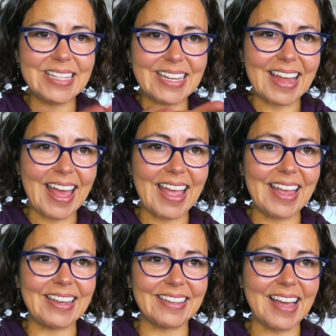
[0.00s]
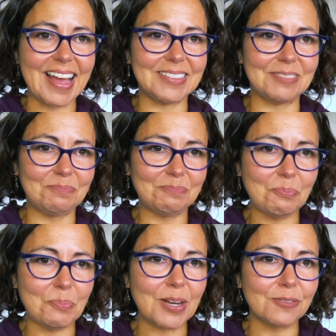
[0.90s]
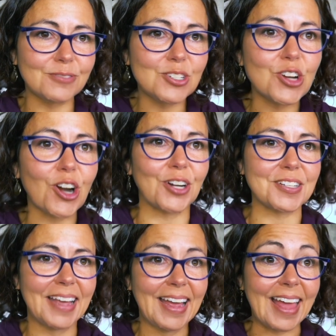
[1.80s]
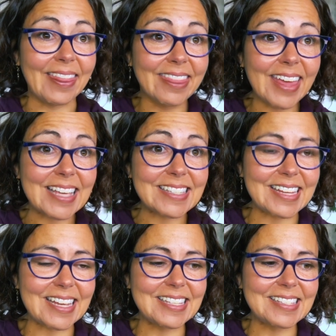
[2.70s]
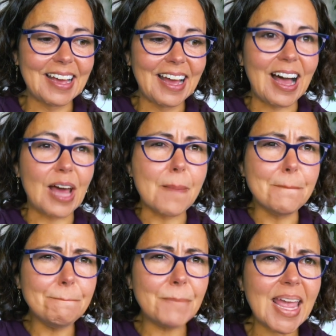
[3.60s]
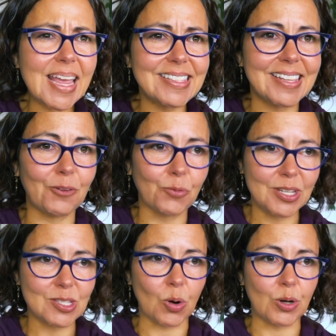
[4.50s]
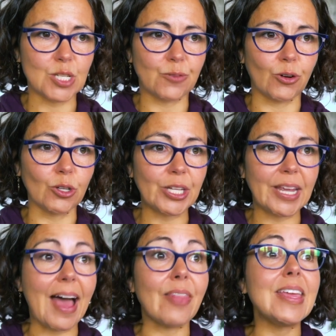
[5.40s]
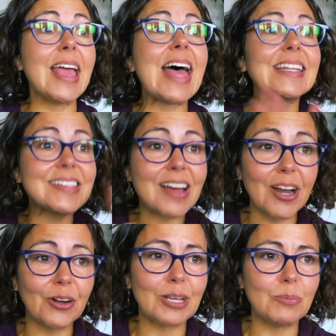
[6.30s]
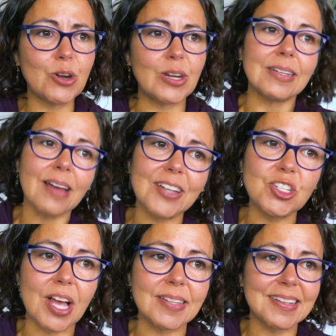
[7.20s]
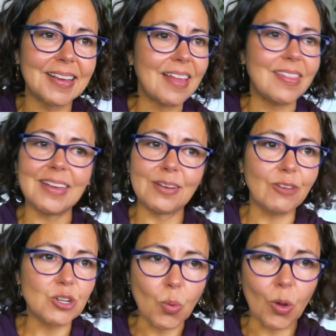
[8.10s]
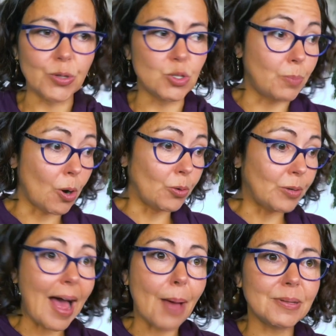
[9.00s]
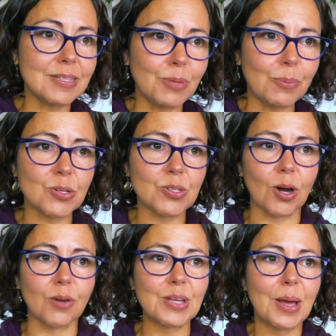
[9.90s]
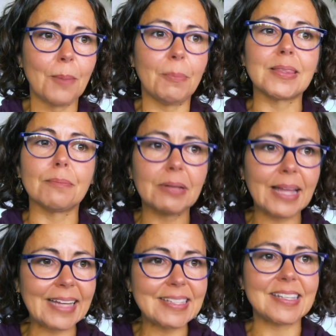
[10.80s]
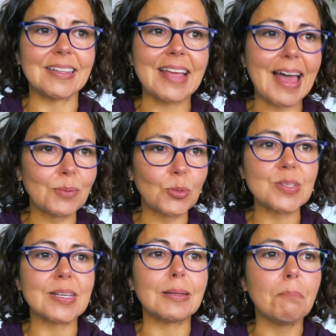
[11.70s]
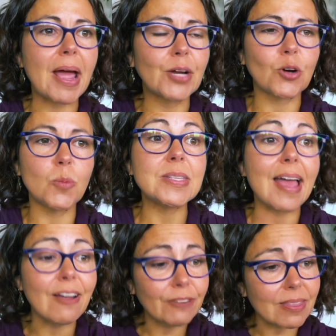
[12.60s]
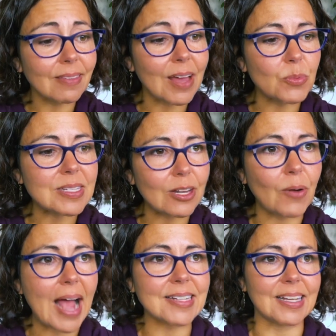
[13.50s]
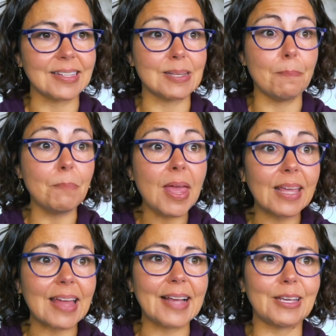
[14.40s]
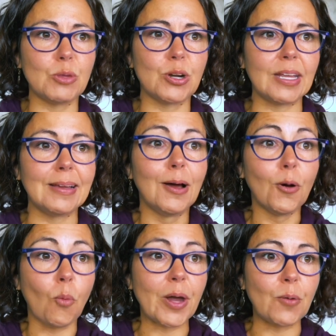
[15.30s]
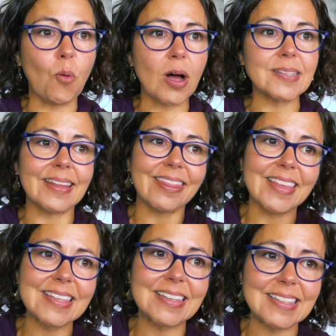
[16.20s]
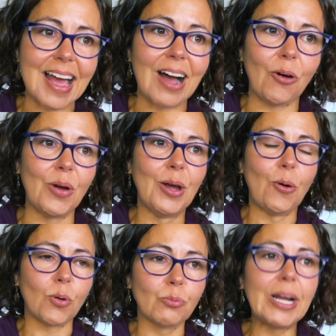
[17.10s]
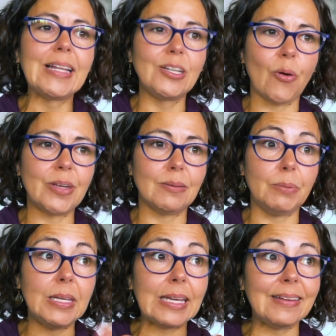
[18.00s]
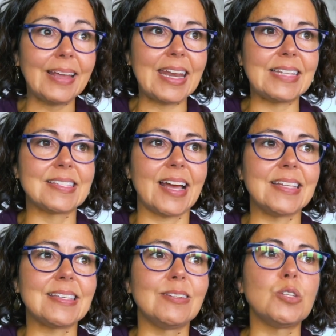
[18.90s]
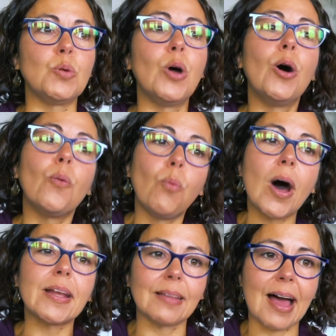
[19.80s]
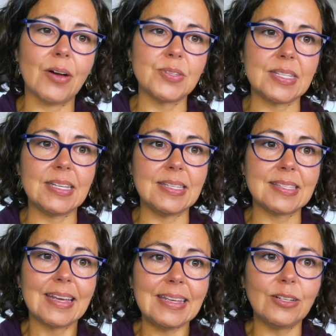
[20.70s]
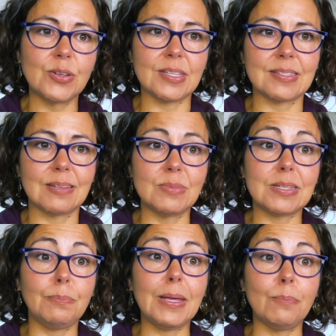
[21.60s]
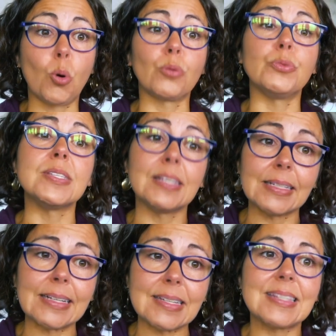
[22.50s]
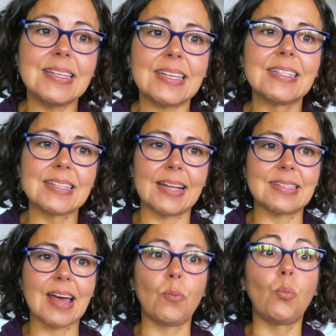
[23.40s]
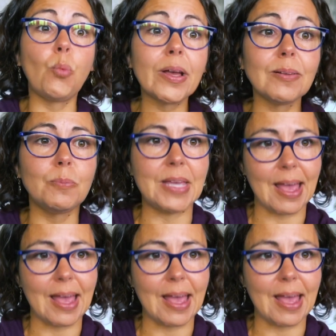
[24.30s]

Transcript: DNA in that bit of dirt. And this is an amazing resource for looking at the entire community, not just the individual whose bone happened to be preserved, but the plants and the animals and the microbes, everything that was interacting to make that community what it was. And this is how we're really going to begin to get insights into what allows these ecosystems to be more resilient. These insights that will be